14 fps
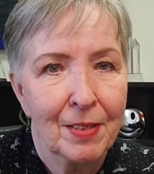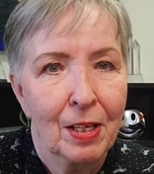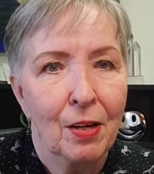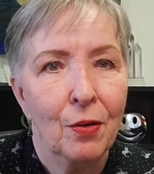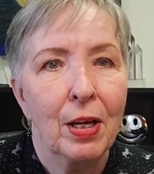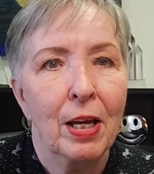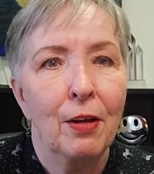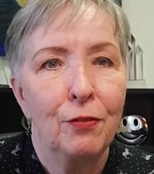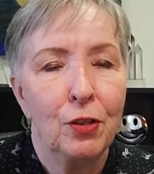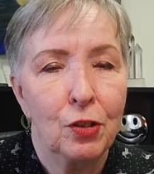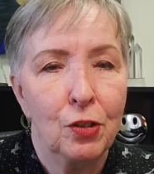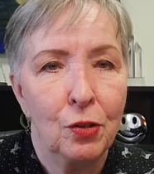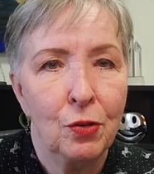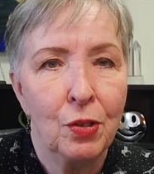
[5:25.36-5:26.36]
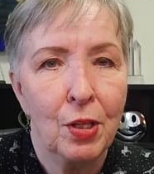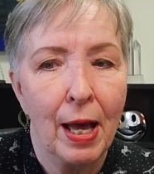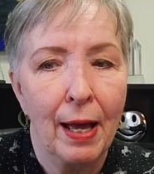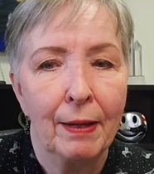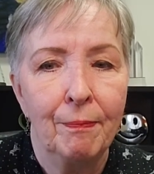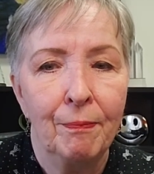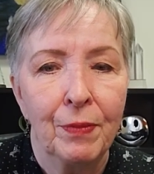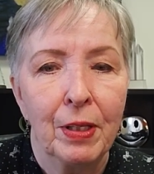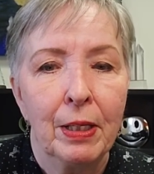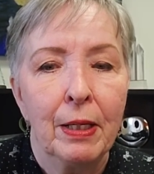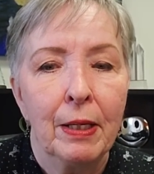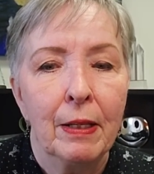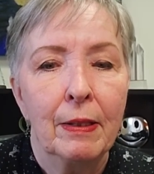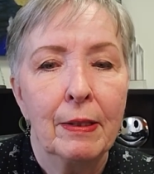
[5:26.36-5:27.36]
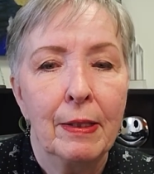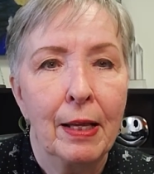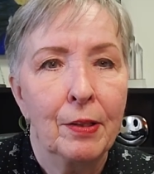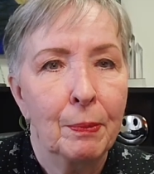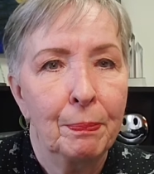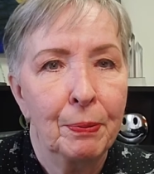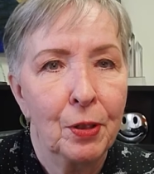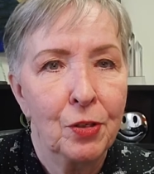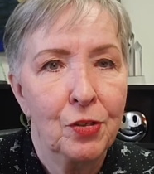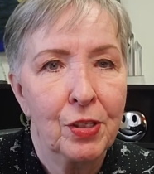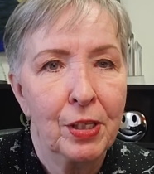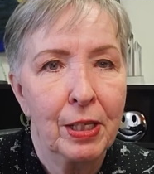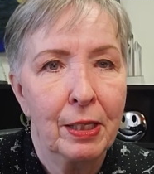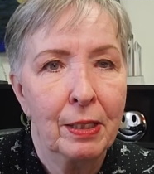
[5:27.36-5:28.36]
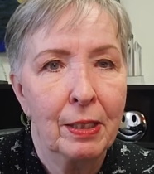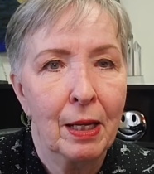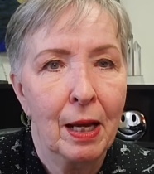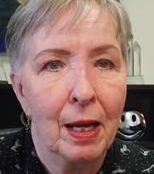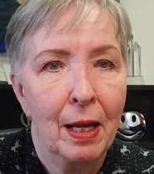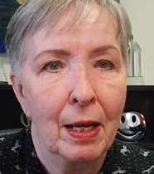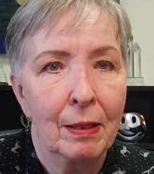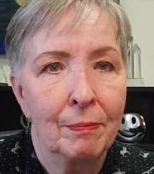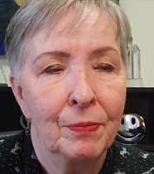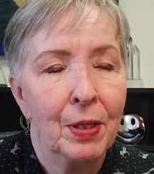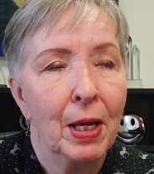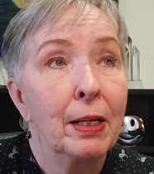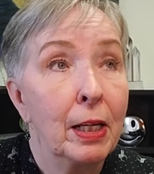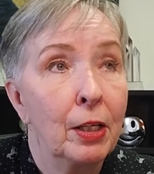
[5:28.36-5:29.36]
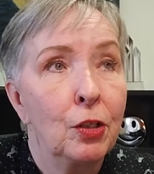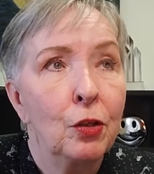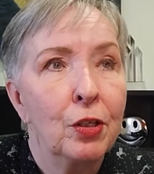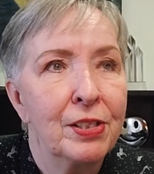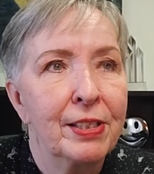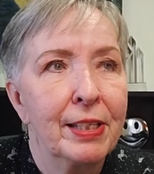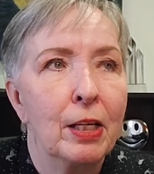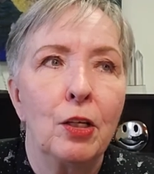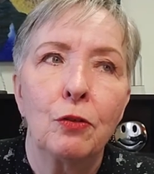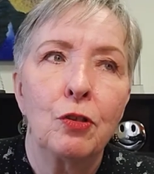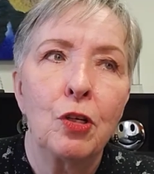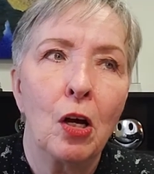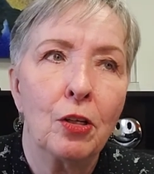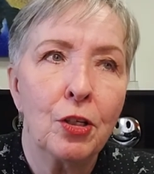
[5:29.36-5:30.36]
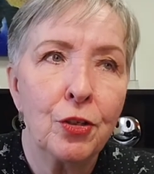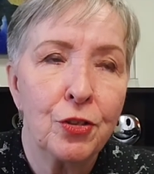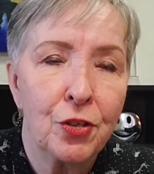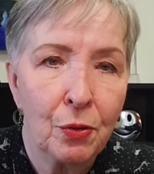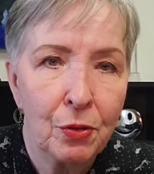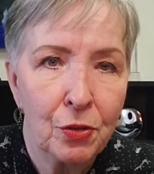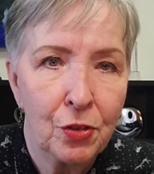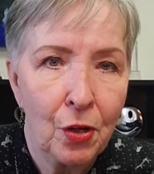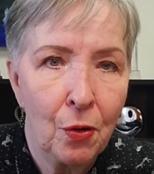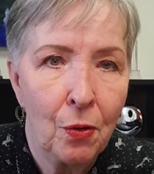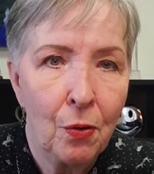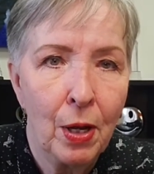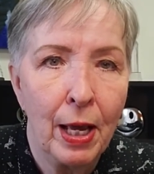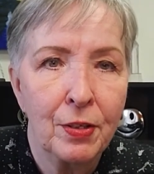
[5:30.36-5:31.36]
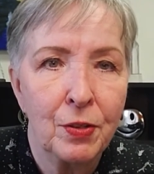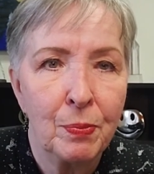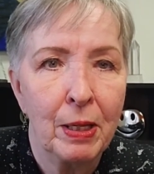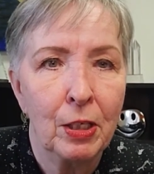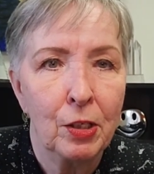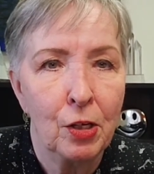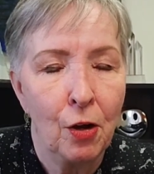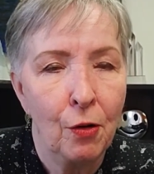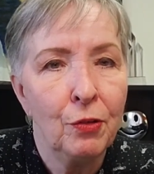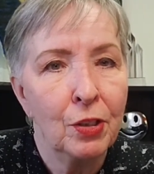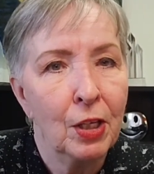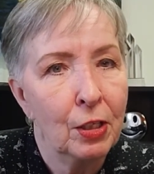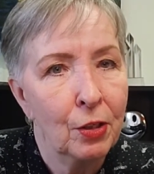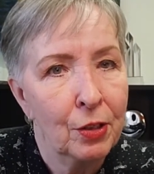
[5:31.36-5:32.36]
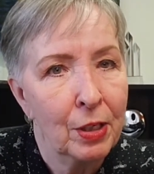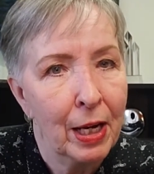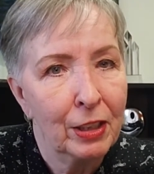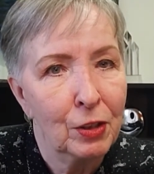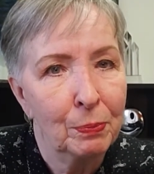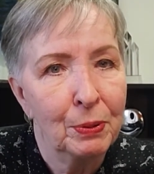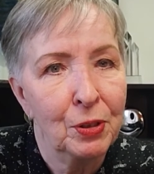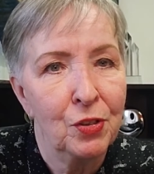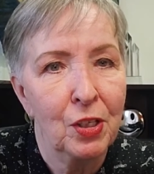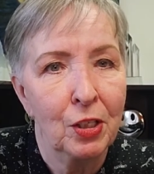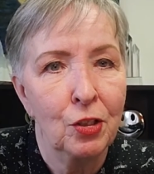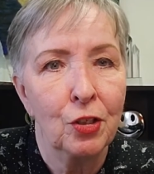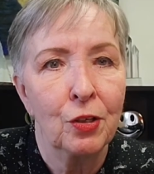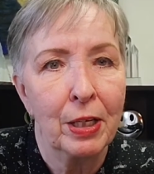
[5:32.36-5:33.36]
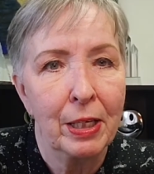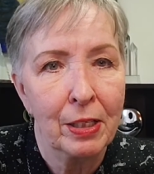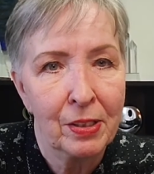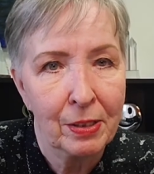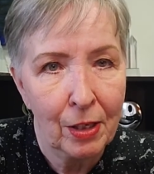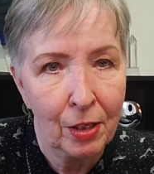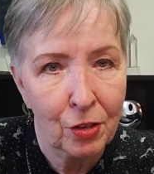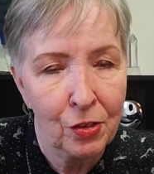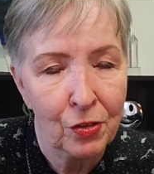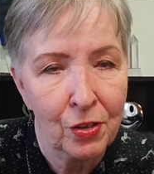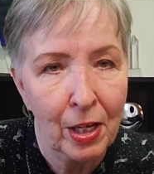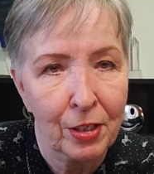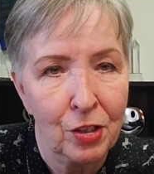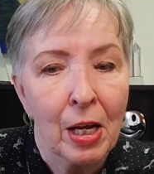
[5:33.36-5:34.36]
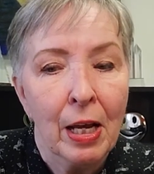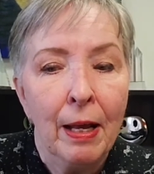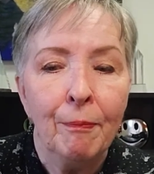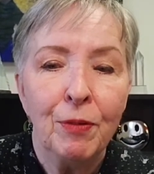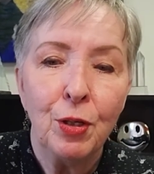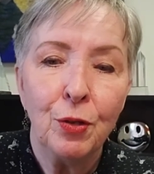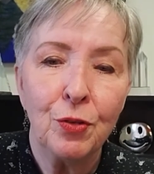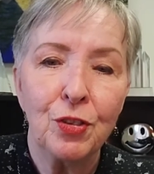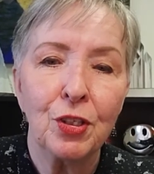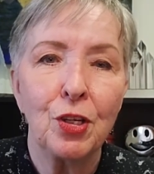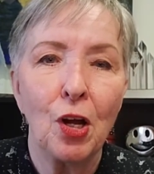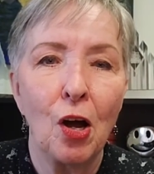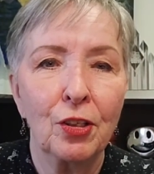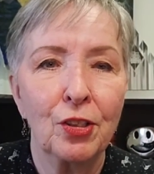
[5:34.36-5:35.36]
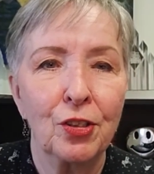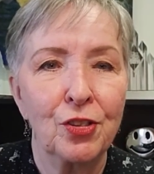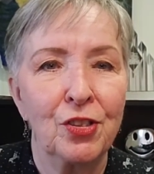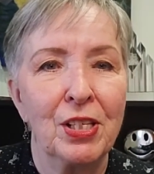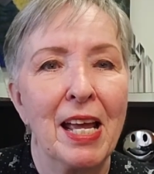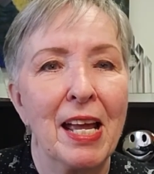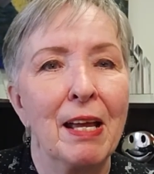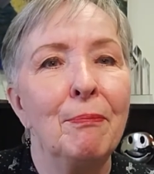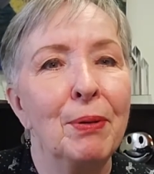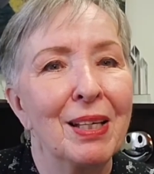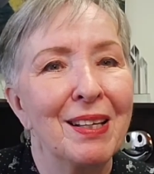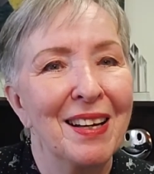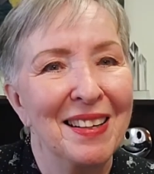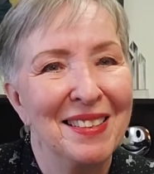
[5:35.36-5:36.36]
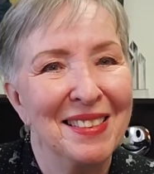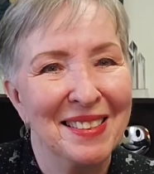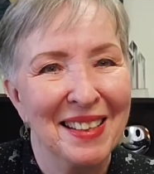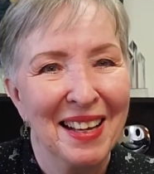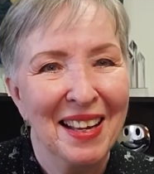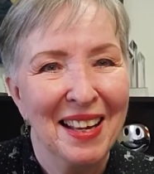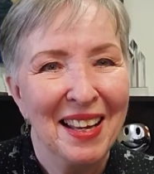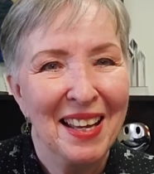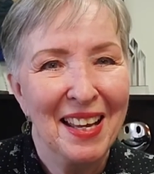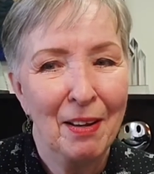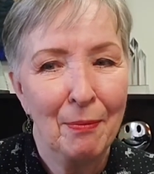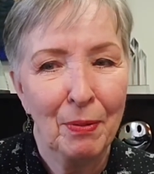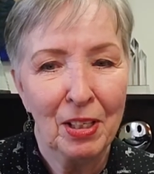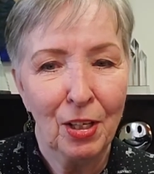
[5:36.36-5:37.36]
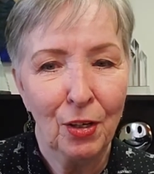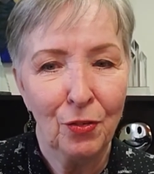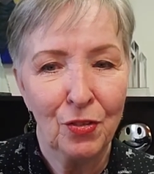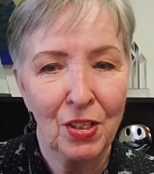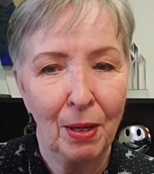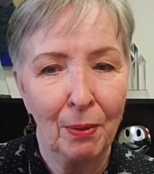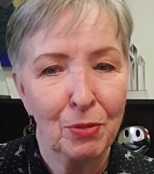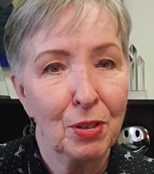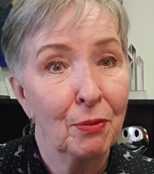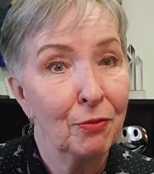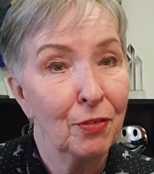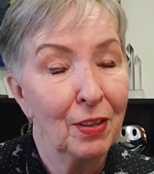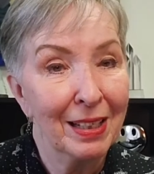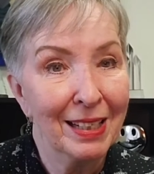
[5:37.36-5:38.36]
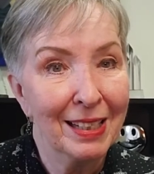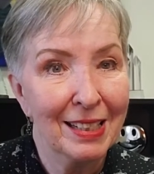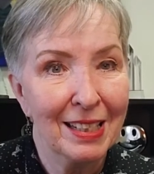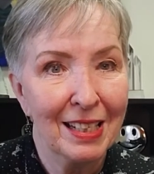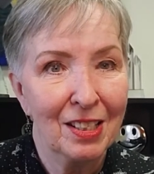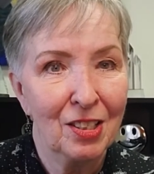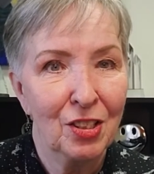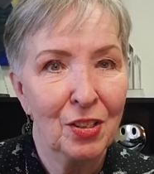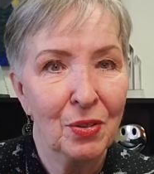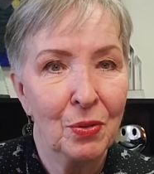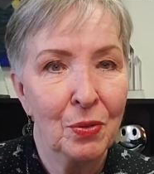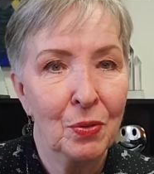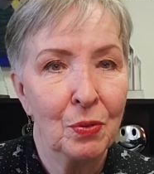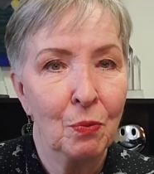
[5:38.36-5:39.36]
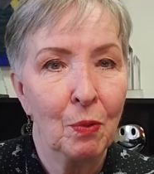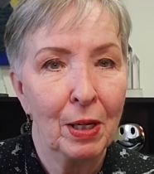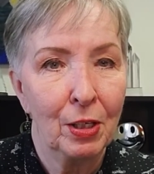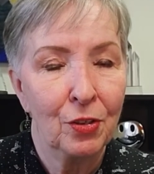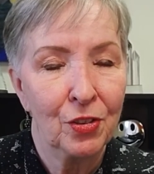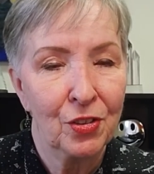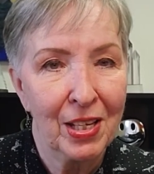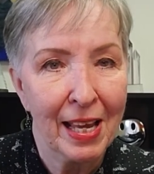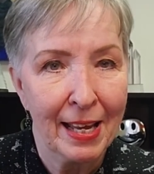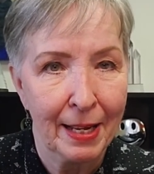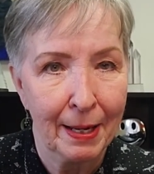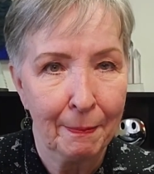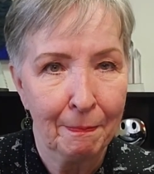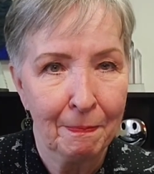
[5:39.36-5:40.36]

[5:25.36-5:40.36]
Okay, if you do that, then the person, um, and, and you can say, you know, Dr. So-and-so has made a note that your next procedure is such and such. Use the doctor's name because it gives them some validity to what you're saying